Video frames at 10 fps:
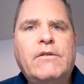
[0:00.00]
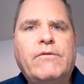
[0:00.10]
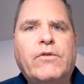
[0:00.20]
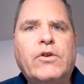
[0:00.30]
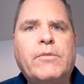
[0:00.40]

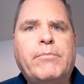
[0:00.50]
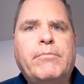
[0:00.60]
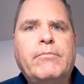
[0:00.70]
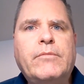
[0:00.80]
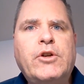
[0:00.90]
And for
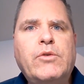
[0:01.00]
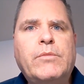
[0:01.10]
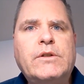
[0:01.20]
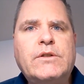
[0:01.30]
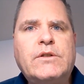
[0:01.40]

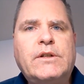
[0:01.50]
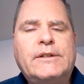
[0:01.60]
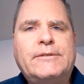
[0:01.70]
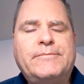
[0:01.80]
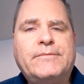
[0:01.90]
humans,
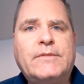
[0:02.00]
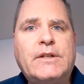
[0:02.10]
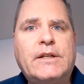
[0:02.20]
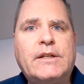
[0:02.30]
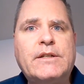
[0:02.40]

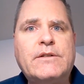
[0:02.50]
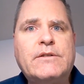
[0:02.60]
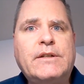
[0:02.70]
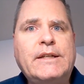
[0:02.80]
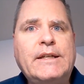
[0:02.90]
it
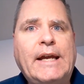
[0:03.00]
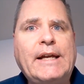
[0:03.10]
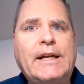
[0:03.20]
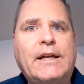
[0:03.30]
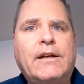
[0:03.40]
is
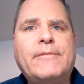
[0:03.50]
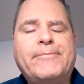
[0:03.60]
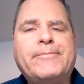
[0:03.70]
king.